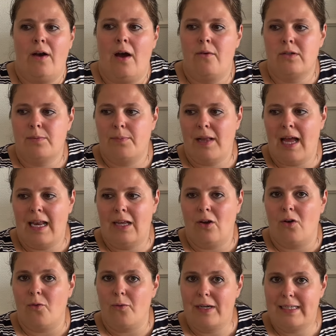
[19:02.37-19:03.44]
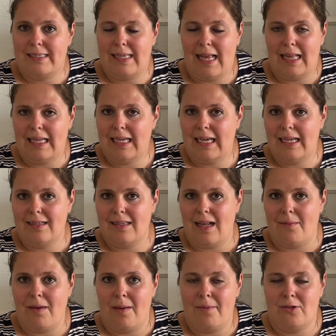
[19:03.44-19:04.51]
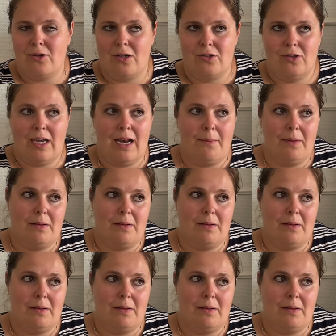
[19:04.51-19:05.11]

I was planning on reselling it and maybe trying to get a